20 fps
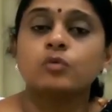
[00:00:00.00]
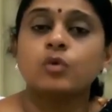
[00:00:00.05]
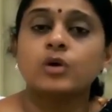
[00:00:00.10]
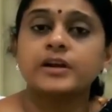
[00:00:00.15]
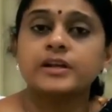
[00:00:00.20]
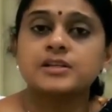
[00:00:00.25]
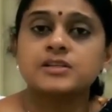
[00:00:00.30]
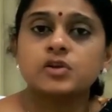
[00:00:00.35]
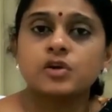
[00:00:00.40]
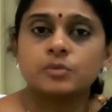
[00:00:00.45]

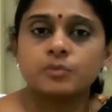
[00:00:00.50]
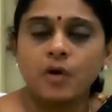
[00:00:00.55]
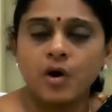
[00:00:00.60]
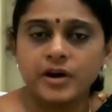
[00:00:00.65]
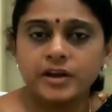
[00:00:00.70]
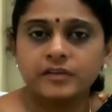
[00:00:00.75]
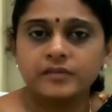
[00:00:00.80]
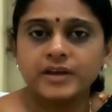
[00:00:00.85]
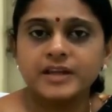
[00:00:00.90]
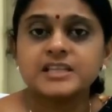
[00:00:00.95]
what is your
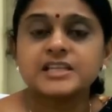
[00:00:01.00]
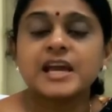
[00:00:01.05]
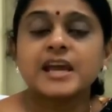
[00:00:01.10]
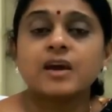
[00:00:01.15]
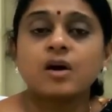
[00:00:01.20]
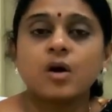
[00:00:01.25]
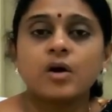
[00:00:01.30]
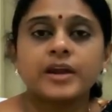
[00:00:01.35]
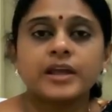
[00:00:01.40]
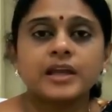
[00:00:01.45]
body weight,
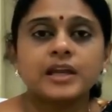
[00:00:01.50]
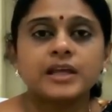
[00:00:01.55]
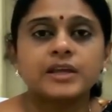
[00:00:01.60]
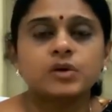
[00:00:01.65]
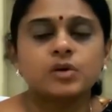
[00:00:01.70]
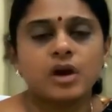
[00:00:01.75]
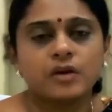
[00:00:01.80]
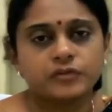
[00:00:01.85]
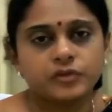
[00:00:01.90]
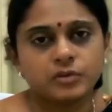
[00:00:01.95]
accordingly
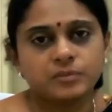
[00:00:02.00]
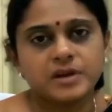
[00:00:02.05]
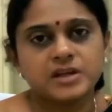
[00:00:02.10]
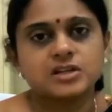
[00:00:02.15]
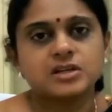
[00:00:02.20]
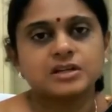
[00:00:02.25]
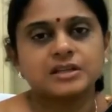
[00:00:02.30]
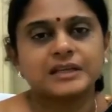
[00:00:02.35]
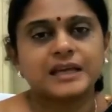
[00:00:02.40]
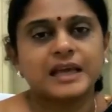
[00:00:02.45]
you have to
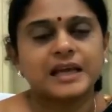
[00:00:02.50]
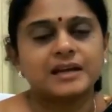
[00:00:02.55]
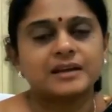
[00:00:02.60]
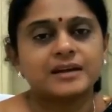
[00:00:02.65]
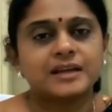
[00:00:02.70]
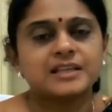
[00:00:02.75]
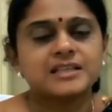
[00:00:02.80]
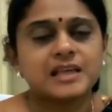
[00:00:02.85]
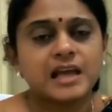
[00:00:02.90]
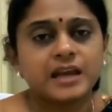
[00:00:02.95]
measure the
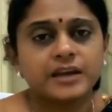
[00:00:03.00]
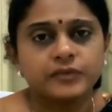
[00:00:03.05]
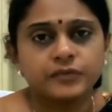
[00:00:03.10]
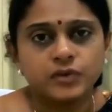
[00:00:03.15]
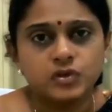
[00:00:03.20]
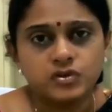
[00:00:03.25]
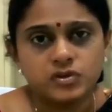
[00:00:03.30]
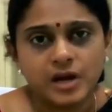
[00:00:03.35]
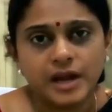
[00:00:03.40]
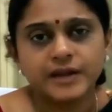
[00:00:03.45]
calories, and if
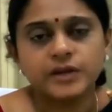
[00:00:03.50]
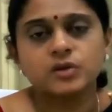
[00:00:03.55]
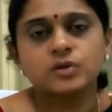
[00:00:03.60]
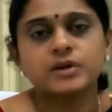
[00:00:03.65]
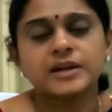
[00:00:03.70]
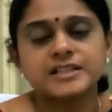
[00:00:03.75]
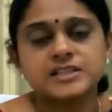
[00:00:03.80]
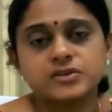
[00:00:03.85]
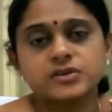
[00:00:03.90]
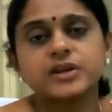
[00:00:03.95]
you try to
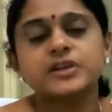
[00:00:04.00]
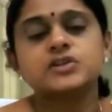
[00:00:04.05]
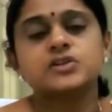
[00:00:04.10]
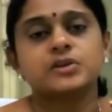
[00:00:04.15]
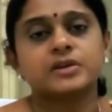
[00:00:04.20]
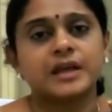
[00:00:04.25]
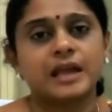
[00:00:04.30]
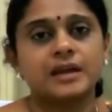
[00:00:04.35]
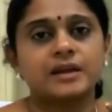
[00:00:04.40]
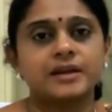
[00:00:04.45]
restrict
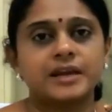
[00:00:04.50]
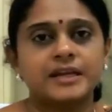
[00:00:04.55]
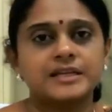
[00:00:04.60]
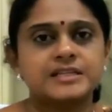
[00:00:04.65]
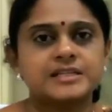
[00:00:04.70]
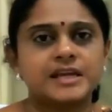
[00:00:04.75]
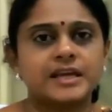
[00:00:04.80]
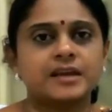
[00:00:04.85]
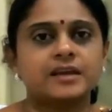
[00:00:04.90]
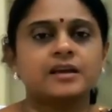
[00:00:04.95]
your calorie
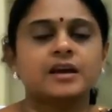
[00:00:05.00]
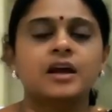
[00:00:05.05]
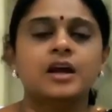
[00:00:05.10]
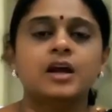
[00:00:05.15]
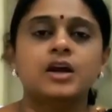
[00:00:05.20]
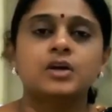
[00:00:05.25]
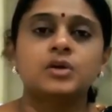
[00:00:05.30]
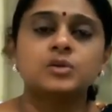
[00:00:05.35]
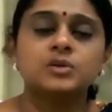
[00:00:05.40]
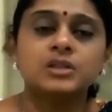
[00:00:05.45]
intake
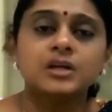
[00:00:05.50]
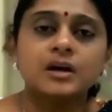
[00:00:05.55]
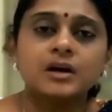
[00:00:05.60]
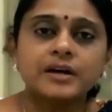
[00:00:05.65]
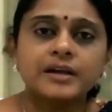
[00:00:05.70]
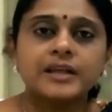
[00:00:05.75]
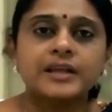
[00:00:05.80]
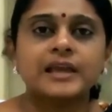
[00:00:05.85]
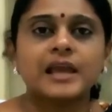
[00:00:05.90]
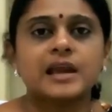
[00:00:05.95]
to
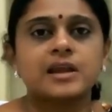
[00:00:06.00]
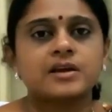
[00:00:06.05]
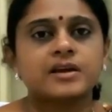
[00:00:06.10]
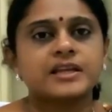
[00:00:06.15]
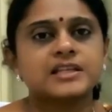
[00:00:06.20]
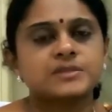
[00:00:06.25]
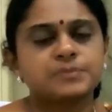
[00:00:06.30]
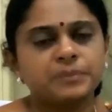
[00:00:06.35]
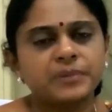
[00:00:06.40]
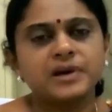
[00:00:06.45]
30
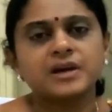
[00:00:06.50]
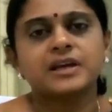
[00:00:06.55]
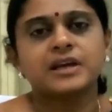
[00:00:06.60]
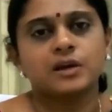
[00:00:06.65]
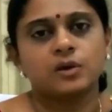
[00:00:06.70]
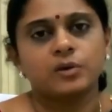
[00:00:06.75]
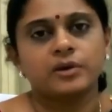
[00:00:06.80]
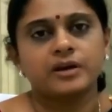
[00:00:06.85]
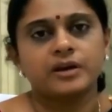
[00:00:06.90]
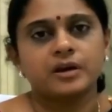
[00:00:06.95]
calories per
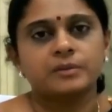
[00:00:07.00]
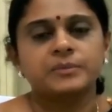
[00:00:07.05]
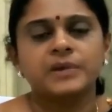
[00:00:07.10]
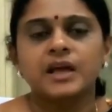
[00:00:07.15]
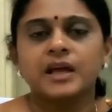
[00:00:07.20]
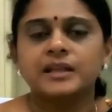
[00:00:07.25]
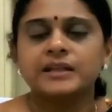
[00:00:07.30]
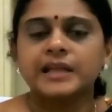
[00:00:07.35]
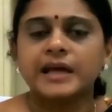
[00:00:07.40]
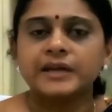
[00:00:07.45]
kilogram,
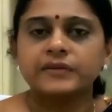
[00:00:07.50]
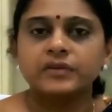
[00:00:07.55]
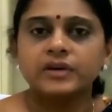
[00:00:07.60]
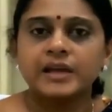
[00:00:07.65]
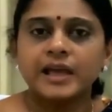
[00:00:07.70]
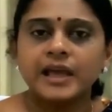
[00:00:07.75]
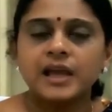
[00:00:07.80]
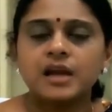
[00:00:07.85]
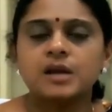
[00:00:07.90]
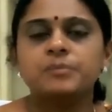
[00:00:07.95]
that
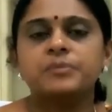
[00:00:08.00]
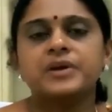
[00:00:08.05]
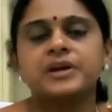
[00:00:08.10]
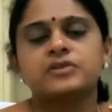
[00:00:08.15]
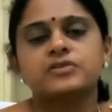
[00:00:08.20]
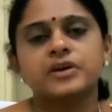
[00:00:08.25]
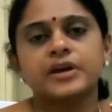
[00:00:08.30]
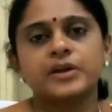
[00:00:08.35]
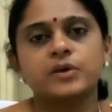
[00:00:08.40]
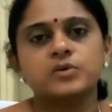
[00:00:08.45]
will help
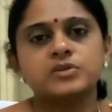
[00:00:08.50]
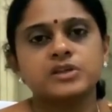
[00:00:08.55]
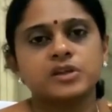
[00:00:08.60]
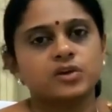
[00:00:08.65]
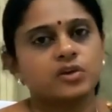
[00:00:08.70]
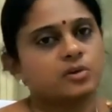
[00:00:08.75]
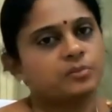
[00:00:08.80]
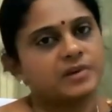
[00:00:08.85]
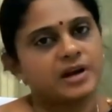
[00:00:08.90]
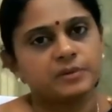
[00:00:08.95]
in
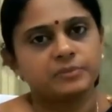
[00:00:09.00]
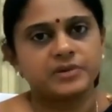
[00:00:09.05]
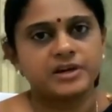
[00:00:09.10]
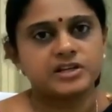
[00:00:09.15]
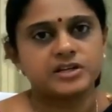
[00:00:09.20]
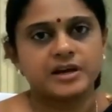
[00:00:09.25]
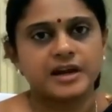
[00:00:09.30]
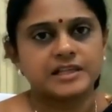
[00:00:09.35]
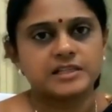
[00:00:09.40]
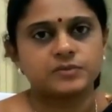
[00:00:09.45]
reducing your blood
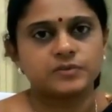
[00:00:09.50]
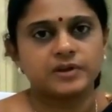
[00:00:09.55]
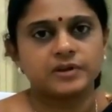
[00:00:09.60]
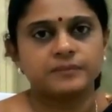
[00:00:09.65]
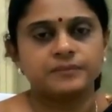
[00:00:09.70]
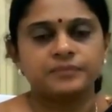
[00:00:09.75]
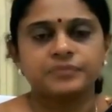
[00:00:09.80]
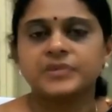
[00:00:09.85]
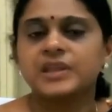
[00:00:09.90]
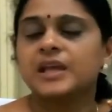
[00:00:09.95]
pressure as well.